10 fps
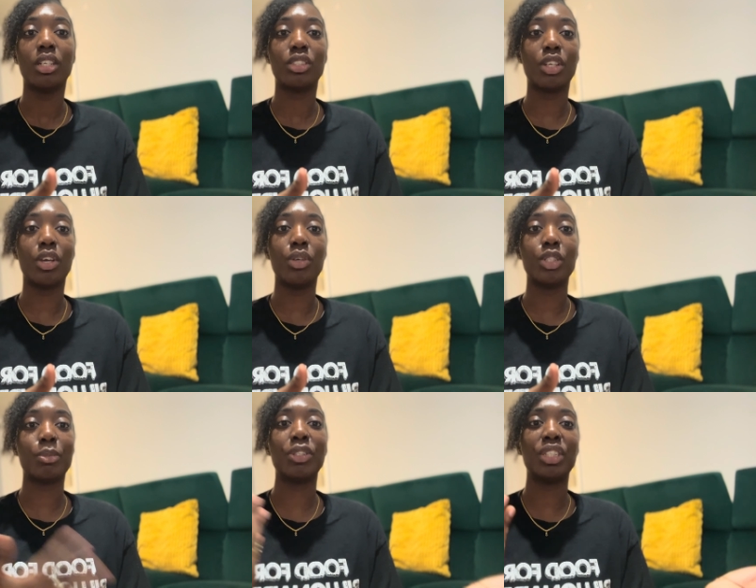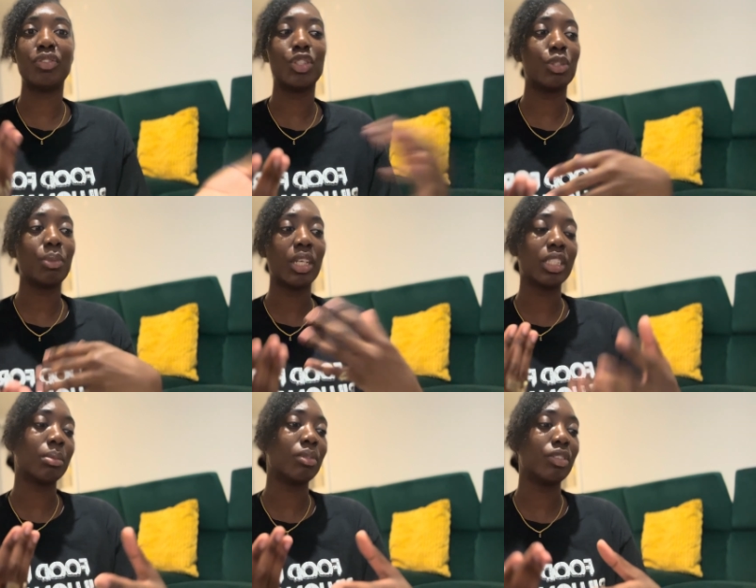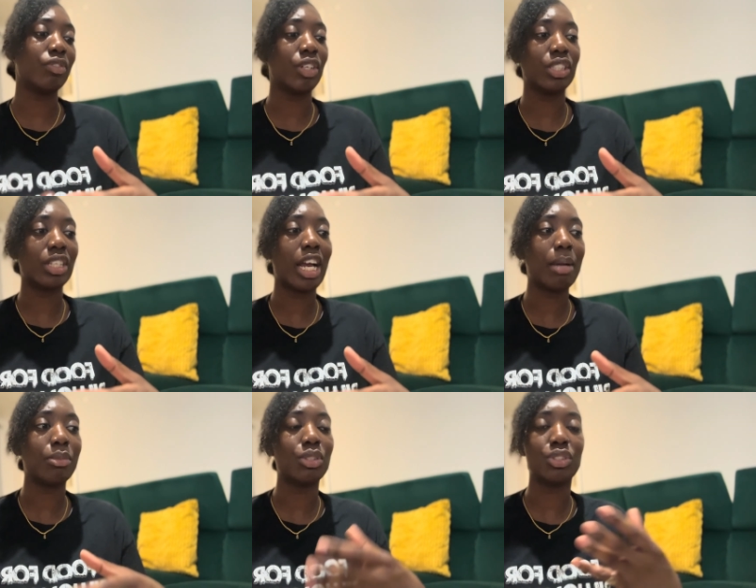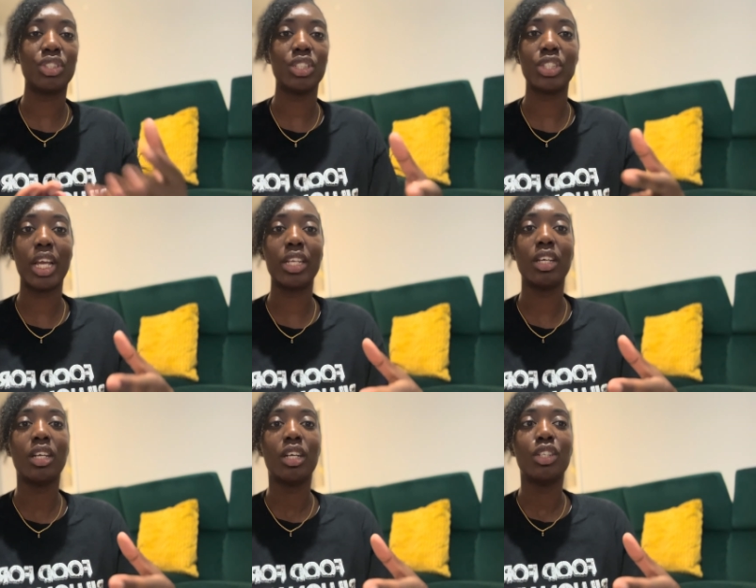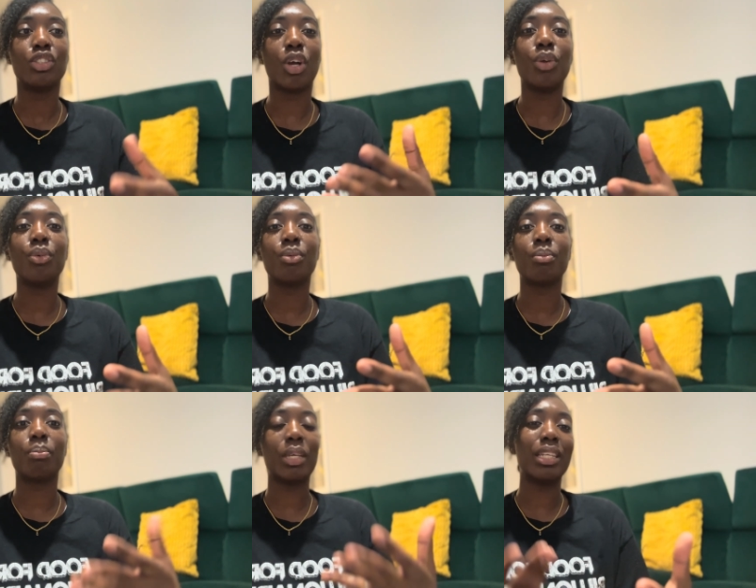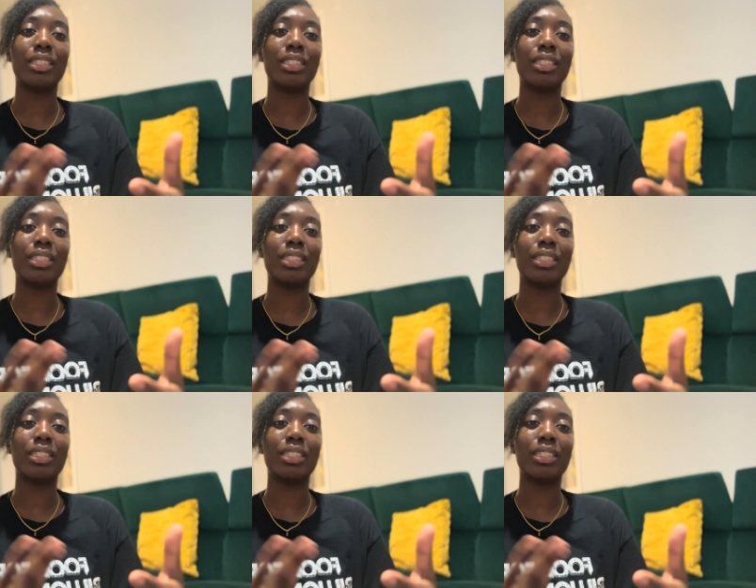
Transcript: So especially if you're just meeting someone for the first time, or you're chit-chatting, don't be in a